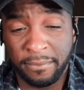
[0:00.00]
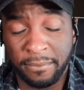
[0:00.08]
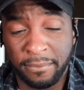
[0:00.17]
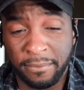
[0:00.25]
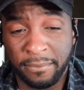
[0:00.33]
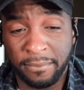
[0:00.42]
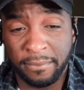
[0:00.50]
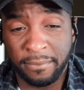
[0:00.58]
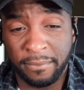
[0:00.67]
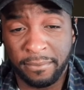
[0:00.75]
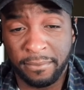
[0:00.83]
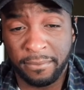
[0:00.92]

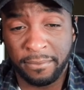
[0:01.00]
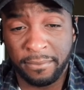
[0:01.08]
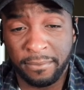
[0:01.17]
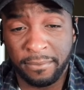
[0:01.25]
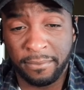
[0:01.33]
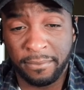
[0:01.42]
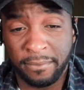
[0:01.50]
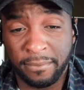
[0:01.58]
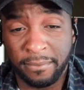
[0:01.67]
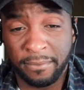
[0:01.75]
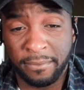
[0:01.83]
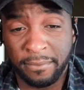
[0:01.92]

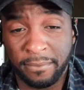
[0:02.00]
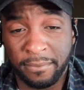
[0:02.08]
The person shown says nothing.